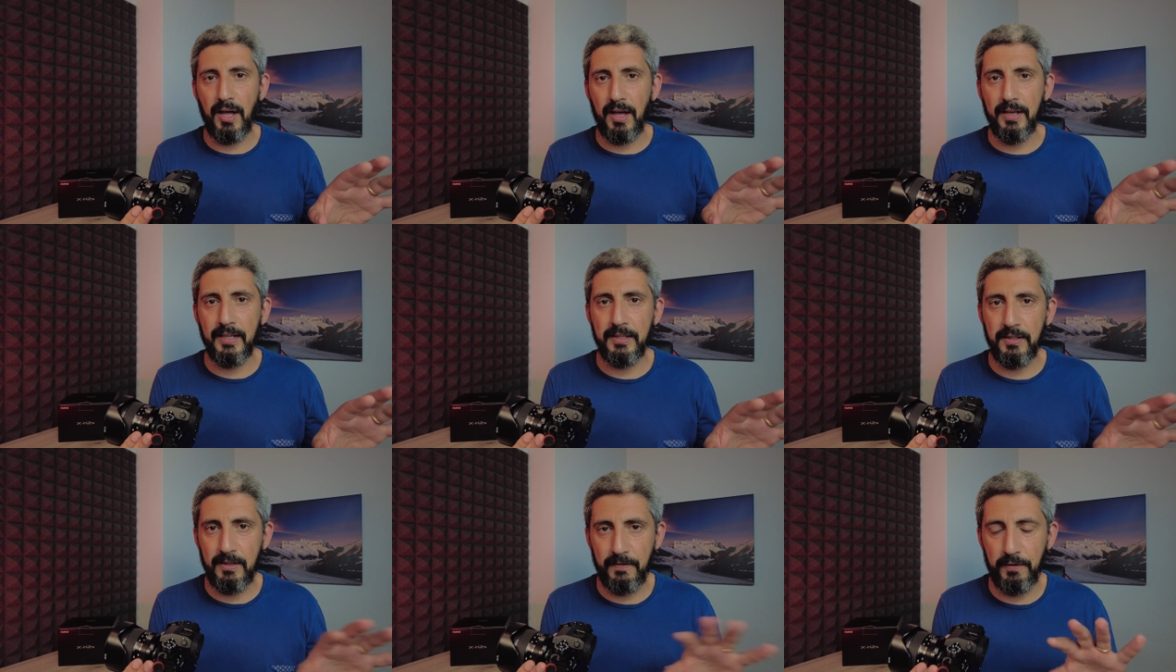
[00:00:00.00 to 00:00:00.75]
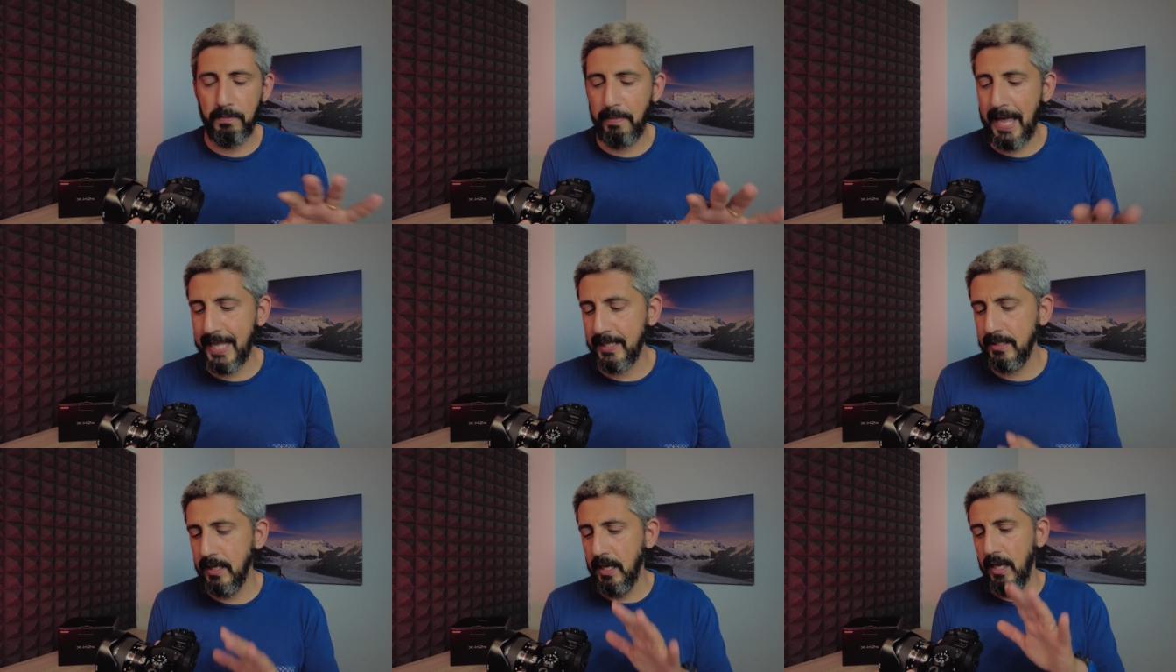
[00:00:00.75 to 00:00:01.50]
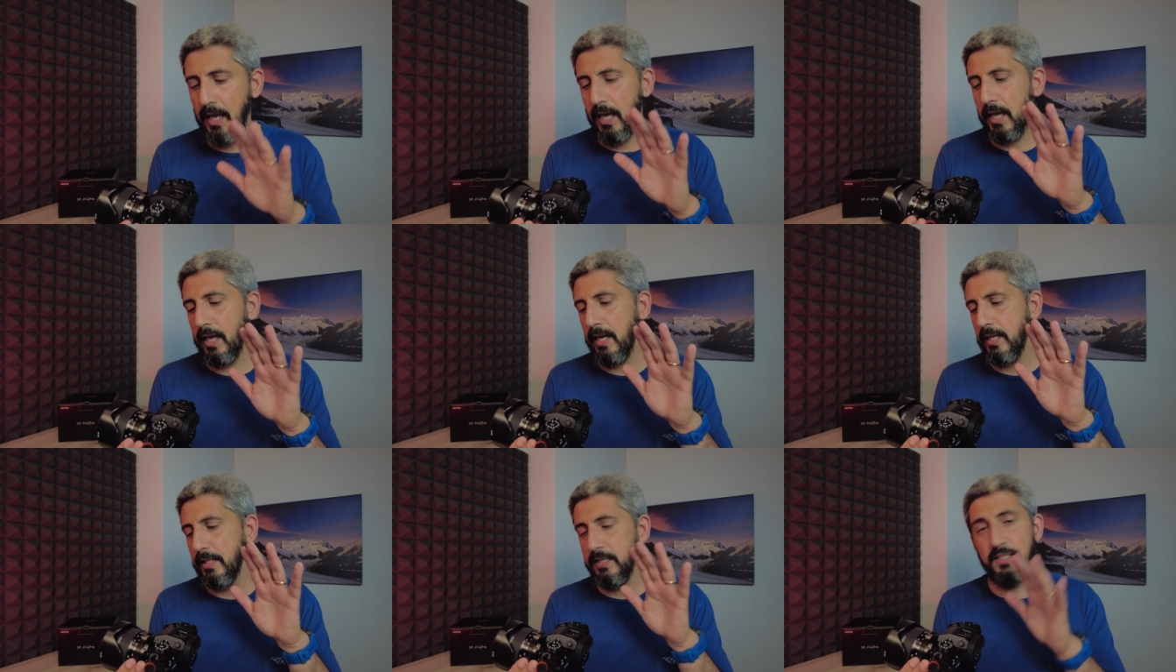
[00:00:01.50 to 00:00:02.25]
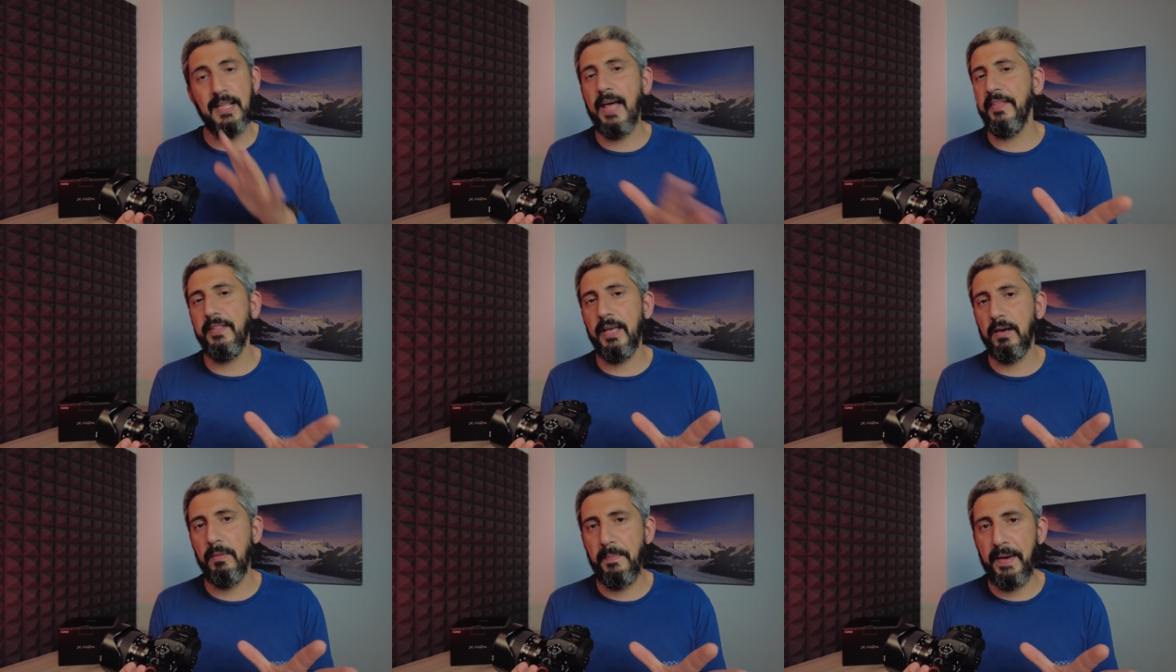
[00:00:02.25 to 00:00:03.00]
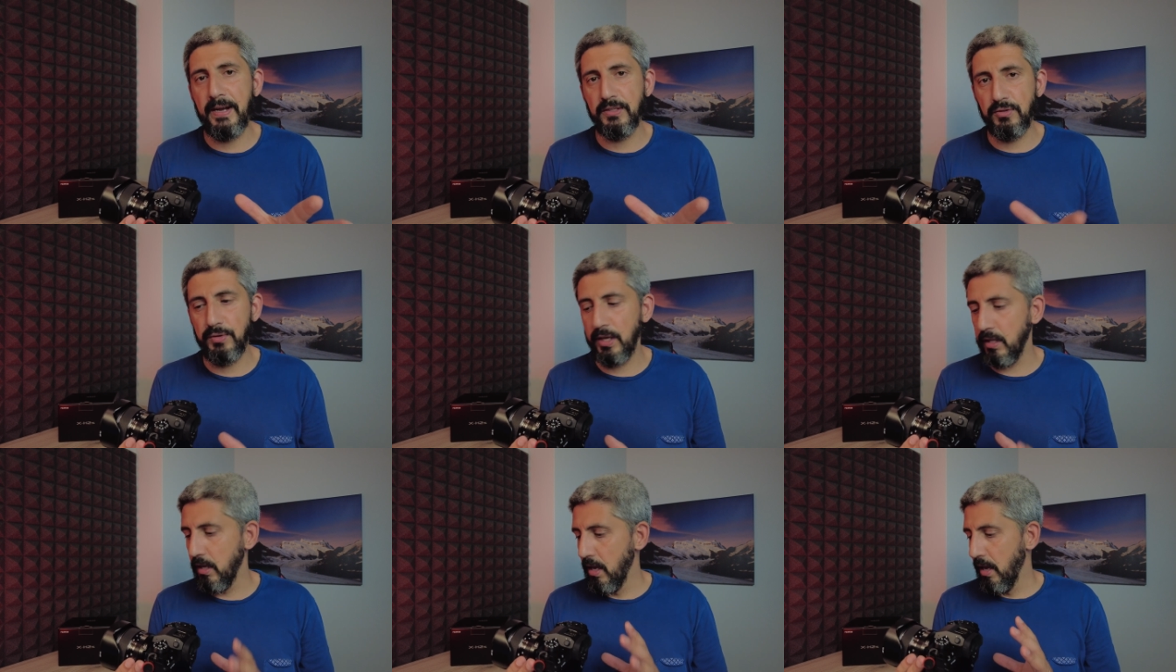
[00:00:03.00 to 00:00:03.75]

in a different planet, there's nothing that compares to it.